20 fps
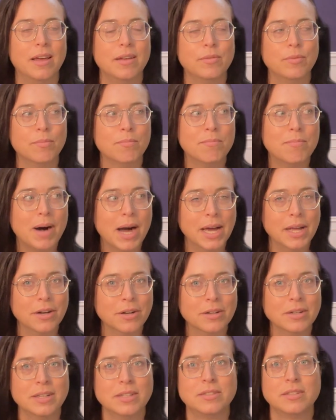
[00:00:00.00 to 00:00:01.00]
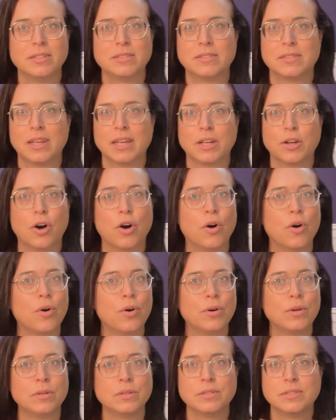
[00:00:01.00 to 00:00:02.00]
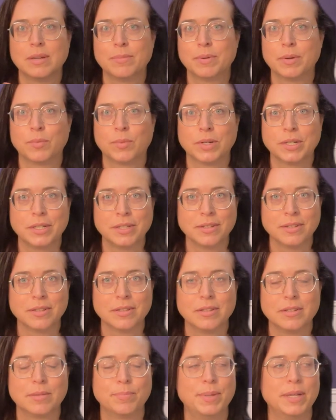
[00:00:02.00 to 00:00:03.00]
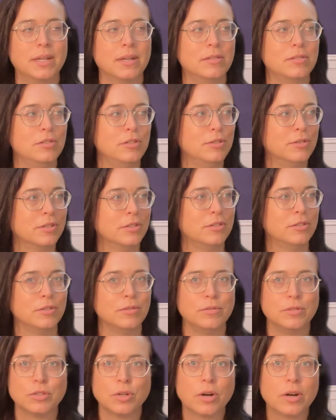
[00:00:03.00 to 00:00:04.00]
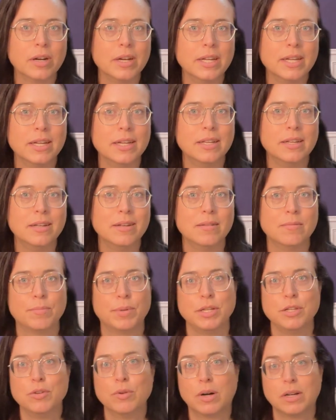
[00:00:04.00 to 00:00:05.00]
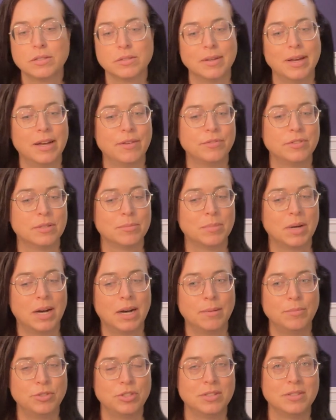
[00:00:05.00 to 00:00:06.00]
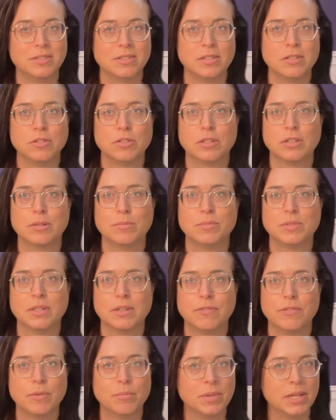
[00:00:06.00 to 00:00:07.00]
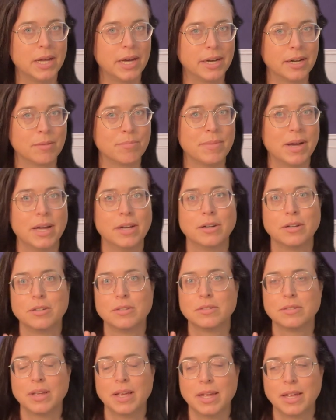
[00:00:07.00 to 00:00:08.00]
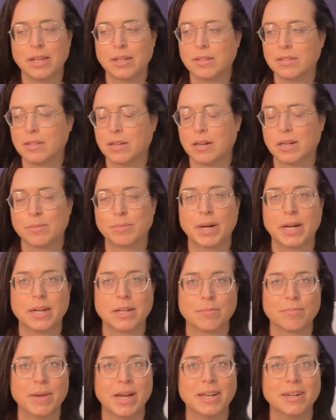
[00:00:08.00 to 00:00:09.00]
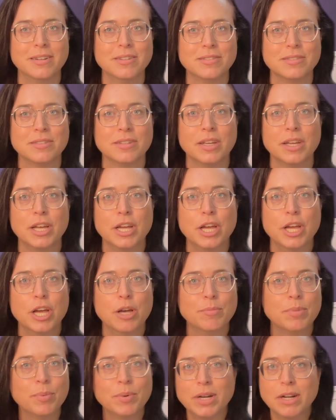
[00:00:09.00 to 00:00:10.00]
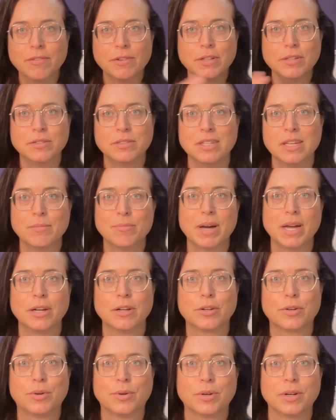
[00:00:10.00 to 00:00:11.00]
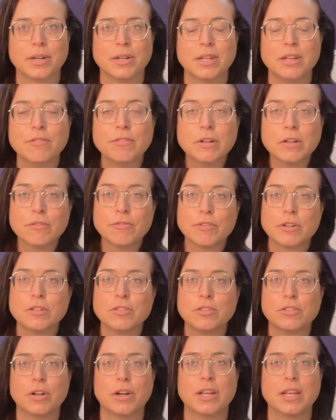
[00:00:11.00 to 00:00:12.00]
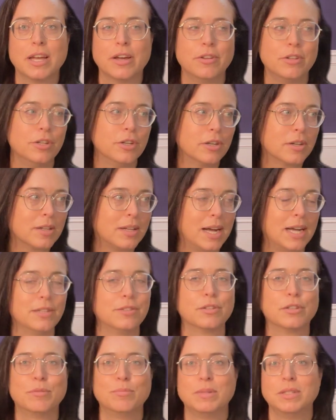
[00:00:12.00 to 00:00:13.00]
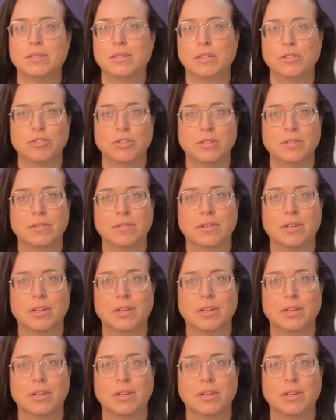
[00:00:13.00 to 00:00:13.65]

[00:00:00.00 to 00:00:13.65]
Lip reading: Minor is its whole separate world, because you can do Dorian, but you also have some options in terms of the melodic minors and the harmonic minors. But whenever you see a minor chord, if you're first starting out and you're a classical musician,